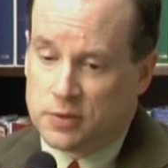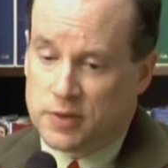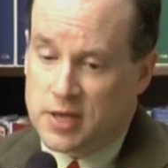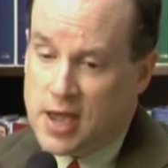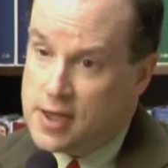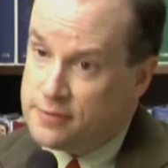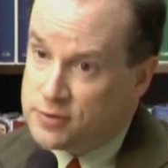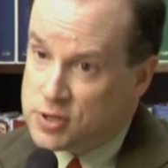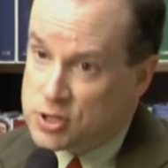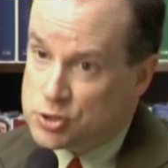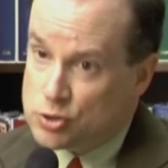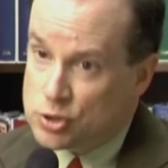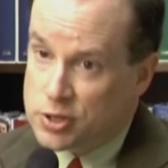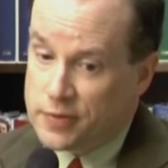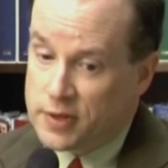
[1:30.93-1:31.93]
The 8th
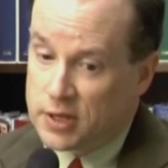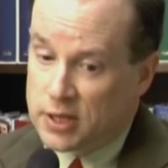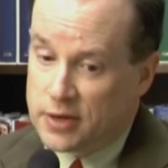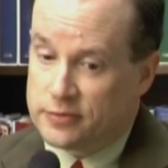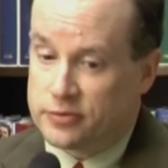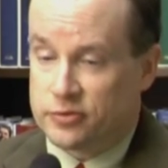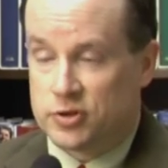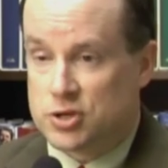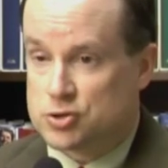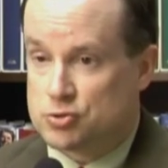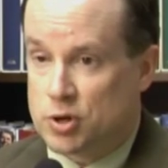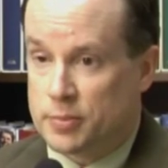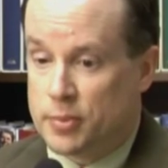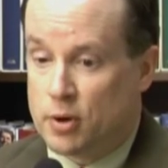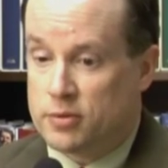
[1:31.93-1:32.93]
District and the 11th
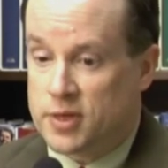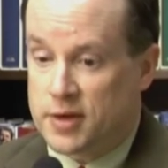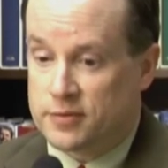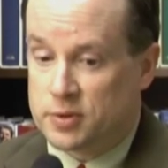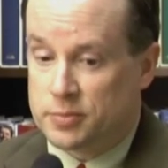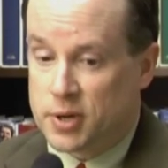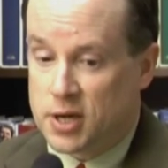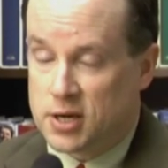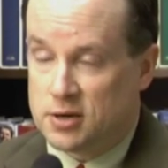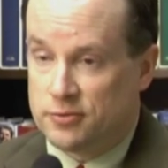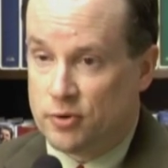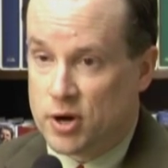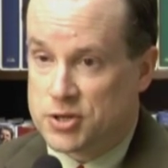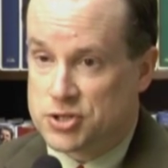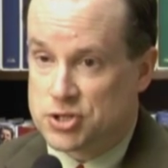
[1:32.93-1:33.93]
District both have
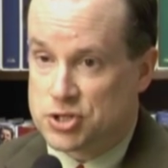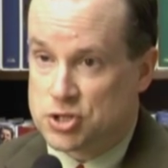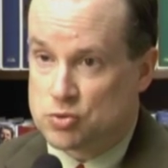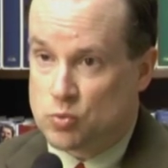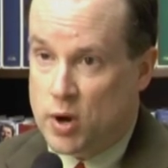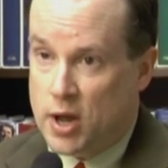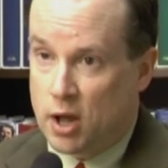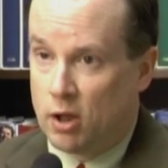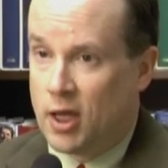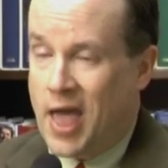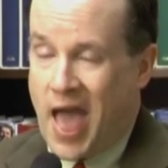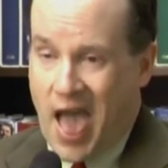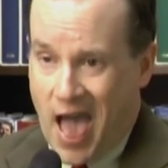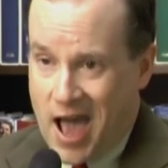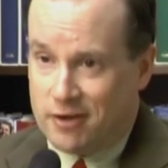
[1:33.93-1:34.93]
competitive races as well.
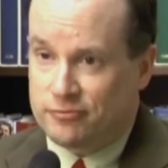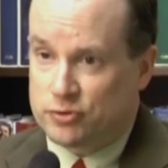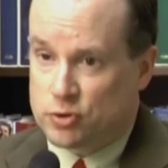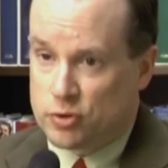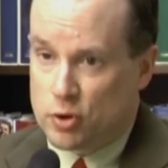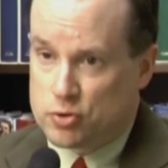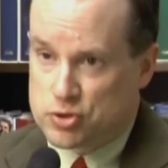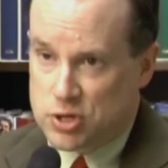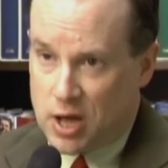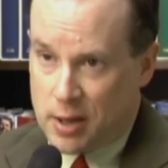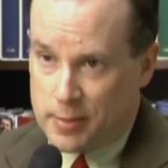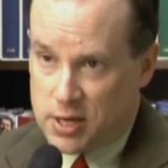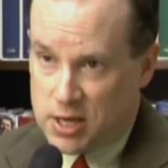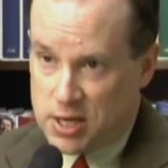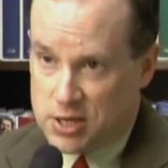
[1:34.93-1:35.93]
After those
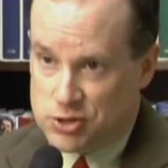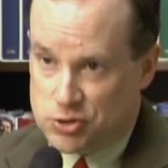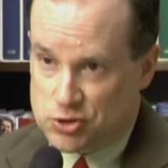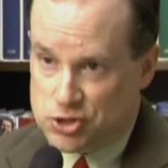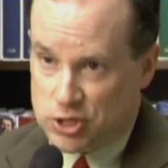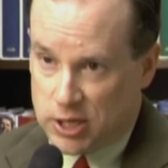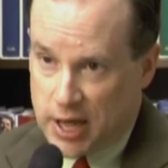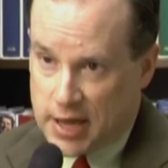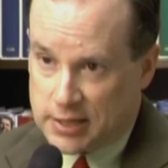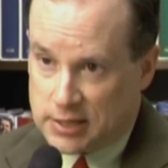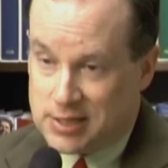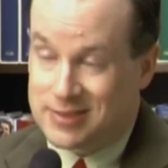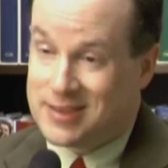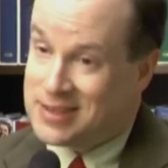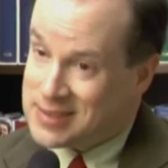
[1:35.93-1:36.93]
nominees are
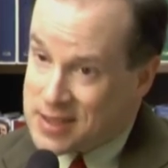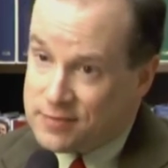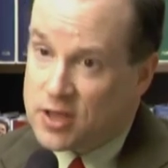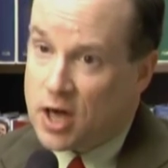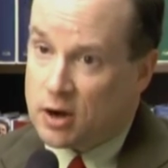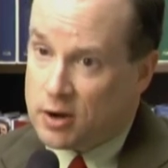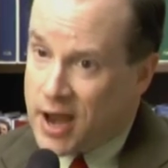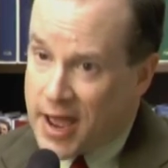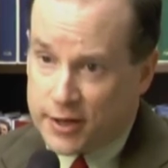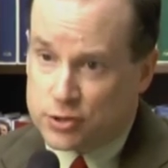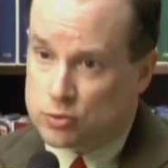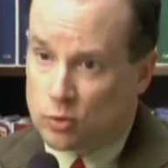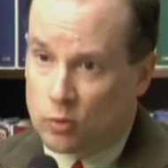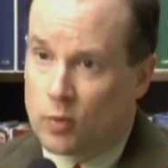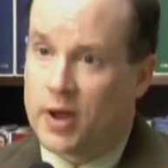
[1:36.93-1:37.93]
selected, then they've got an
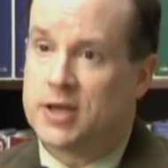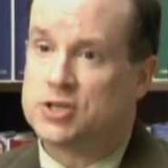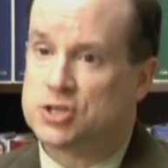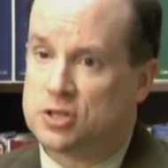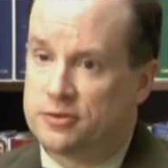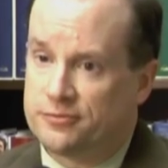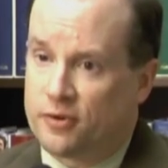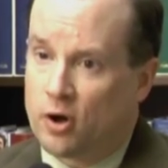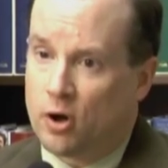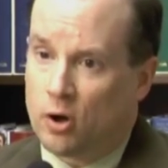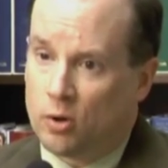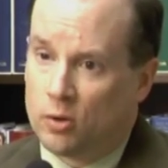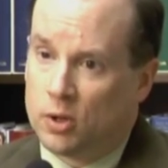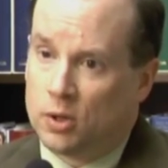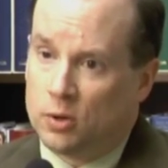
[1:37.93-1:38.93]
actual race in the
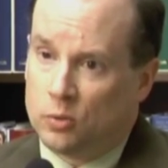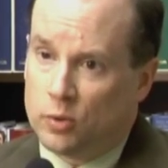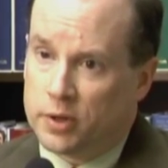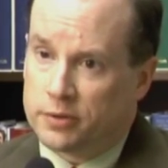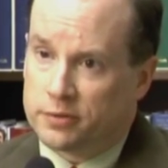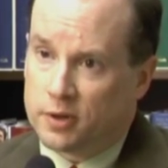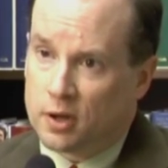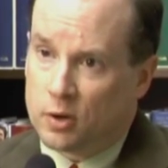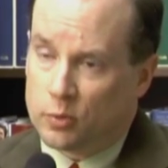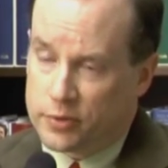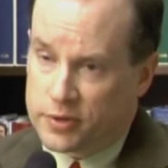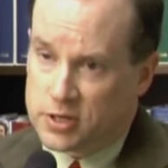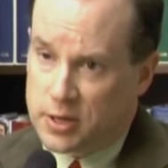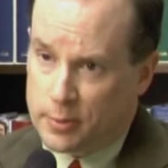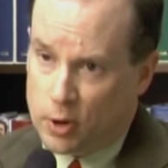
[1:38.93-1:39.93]
fall with
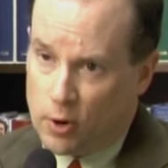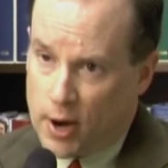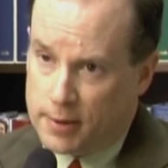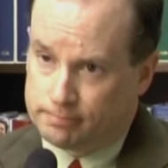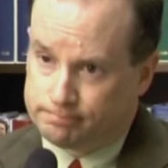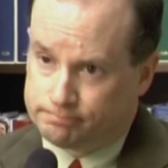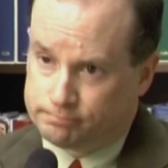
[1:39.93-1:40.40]
a Democrat.